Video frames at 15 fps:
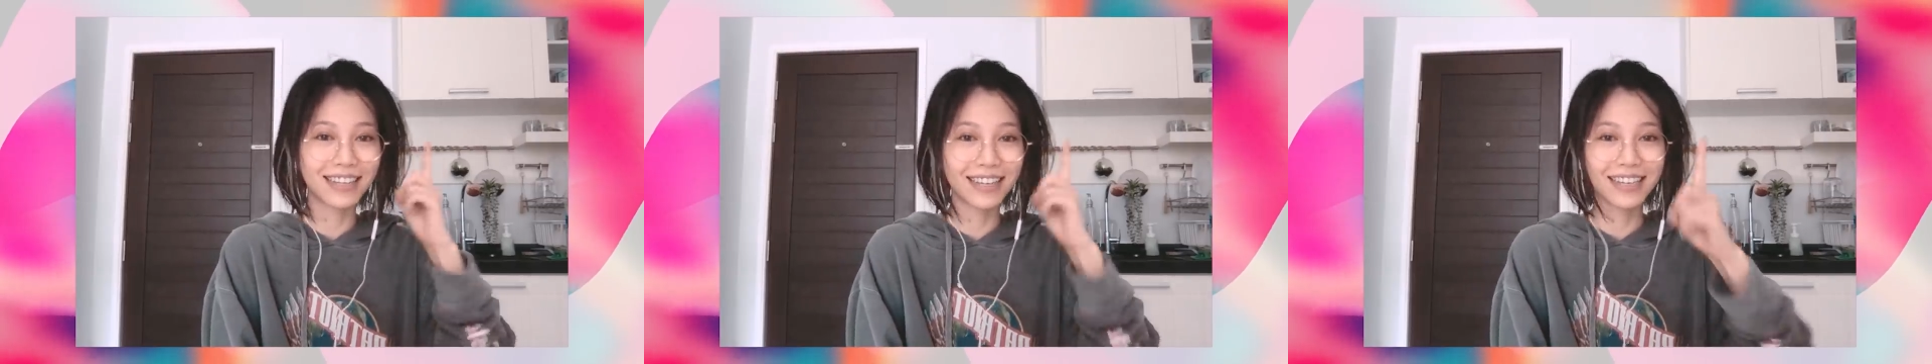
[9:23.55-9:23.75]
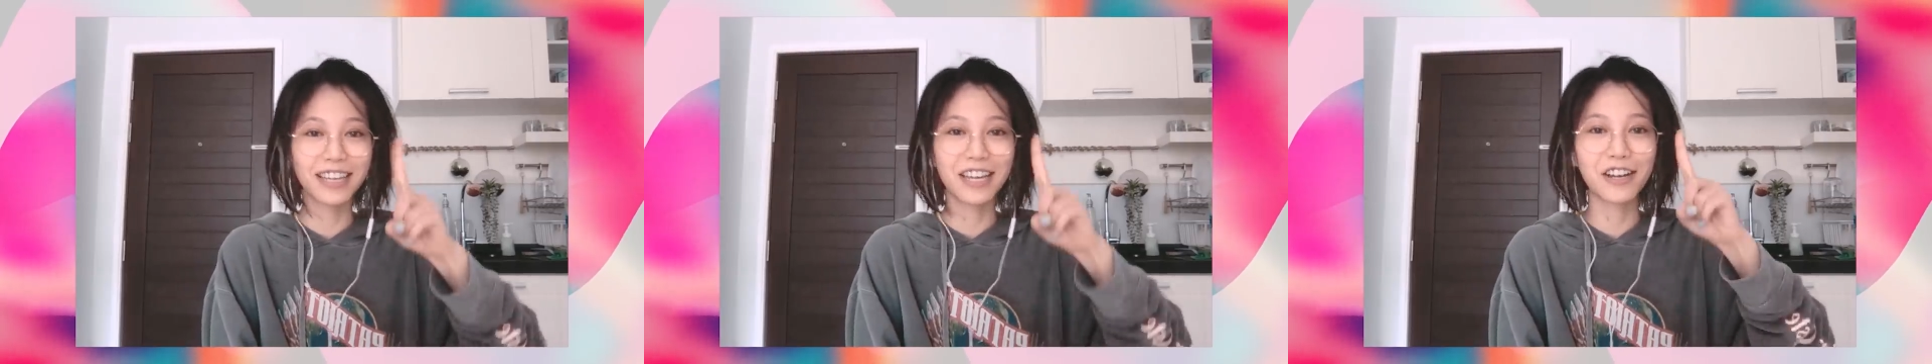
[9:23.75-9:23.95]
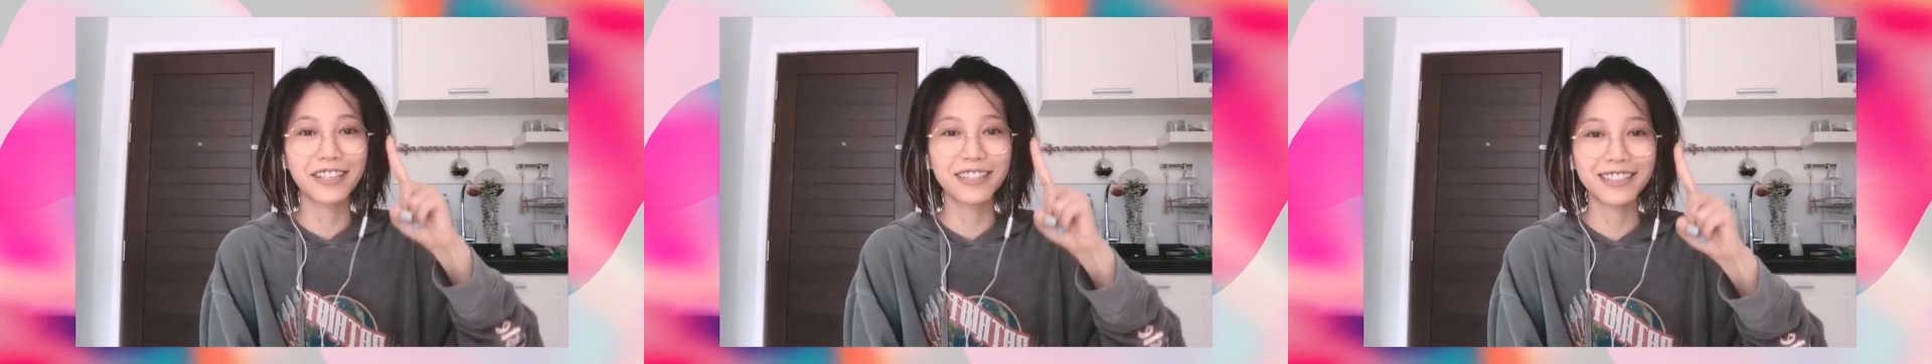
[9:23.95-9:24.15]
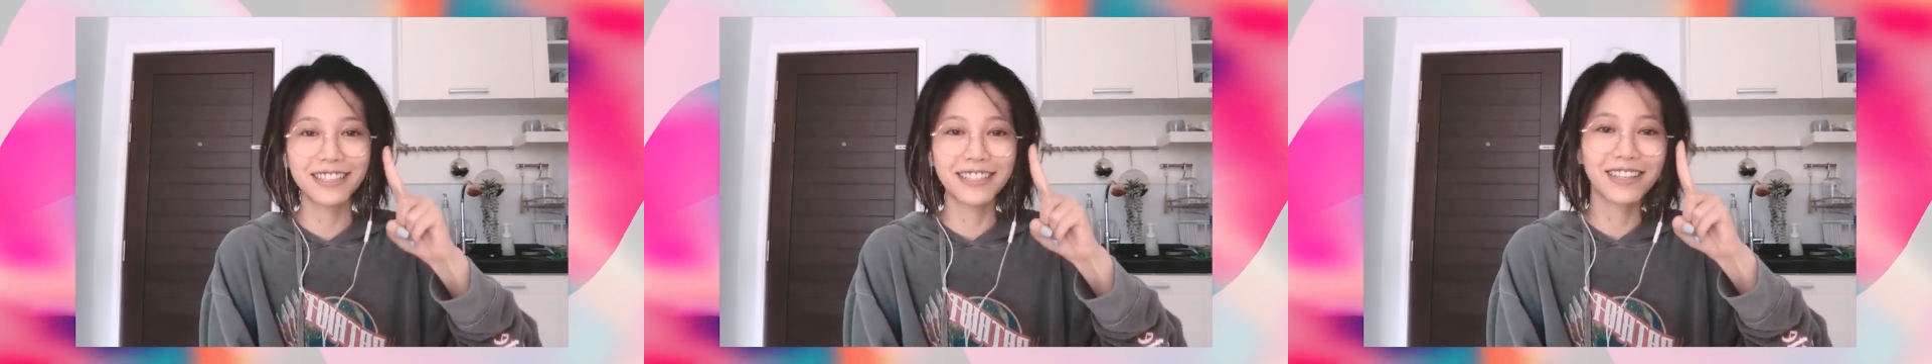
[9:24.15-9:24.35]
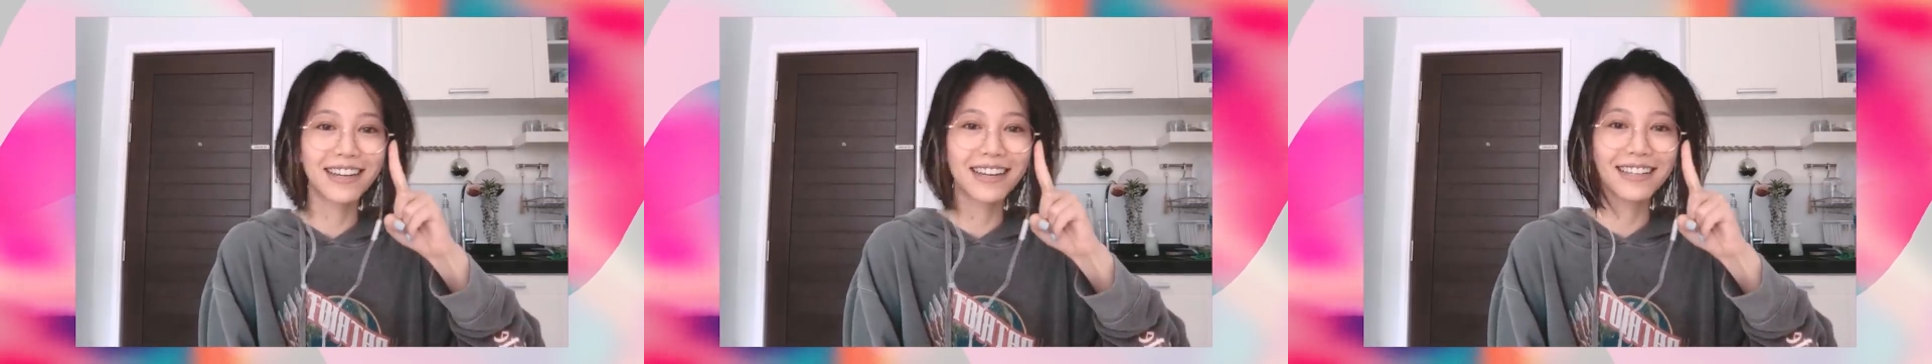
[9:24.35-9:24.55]
can guarantee
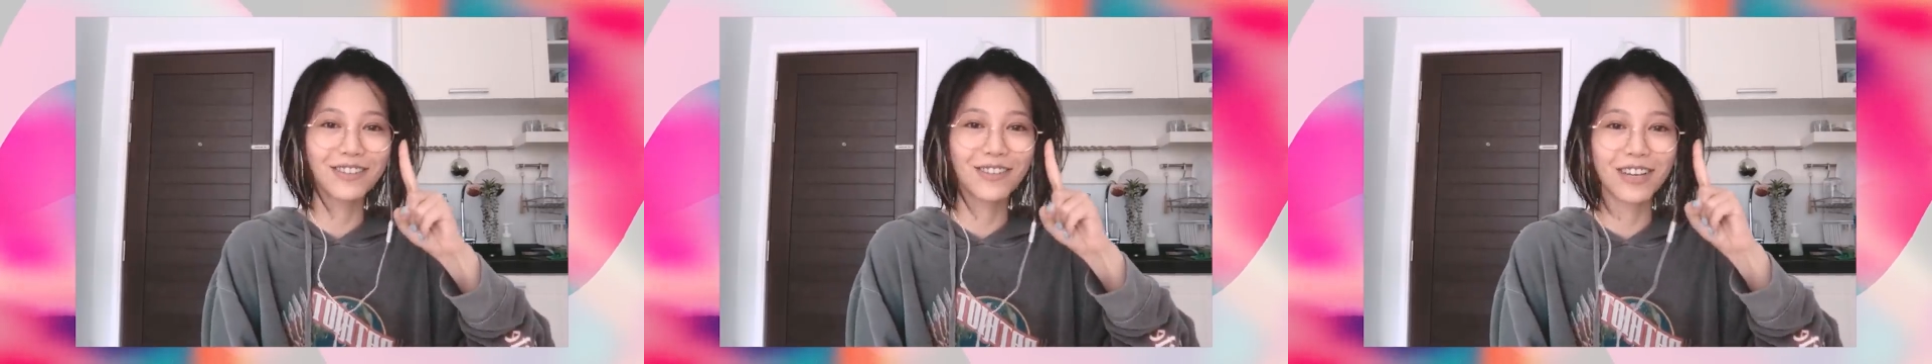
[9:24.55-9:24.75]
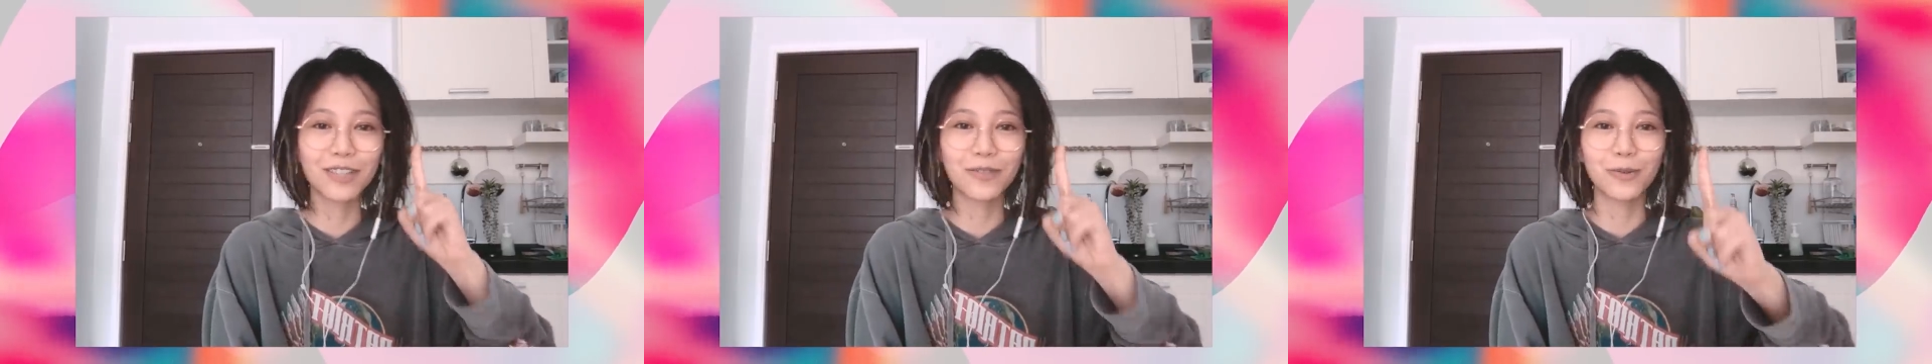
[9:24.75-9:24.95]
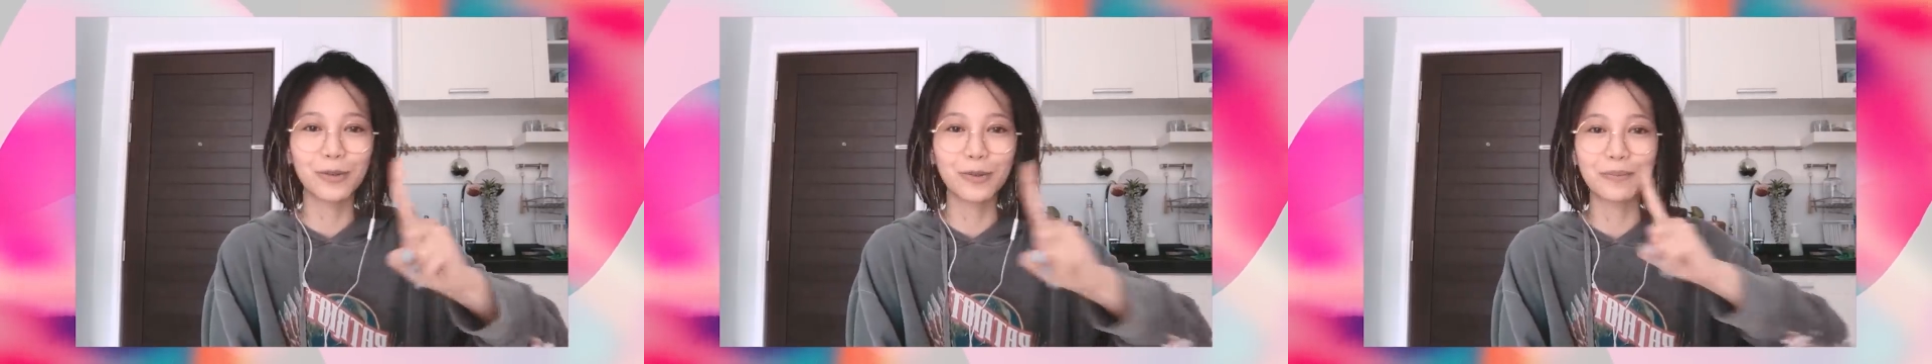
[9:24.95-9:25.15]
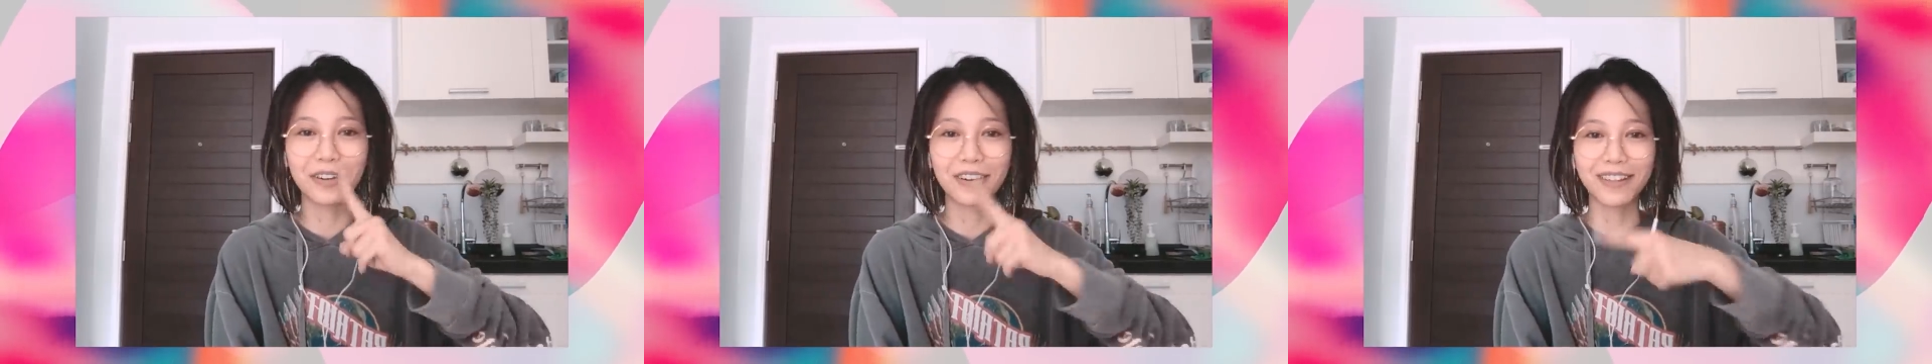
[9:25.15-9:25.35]
you guys will look better